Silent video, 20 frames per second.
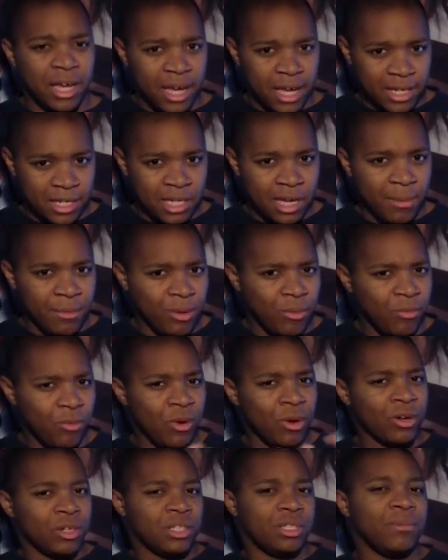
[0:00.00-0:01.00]
And tell me,
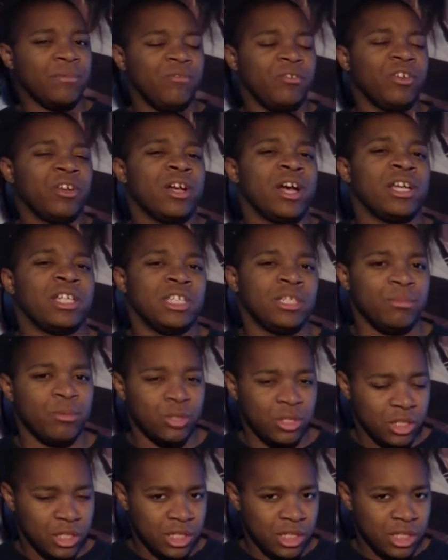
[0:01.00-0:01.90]
what are some of your guys' most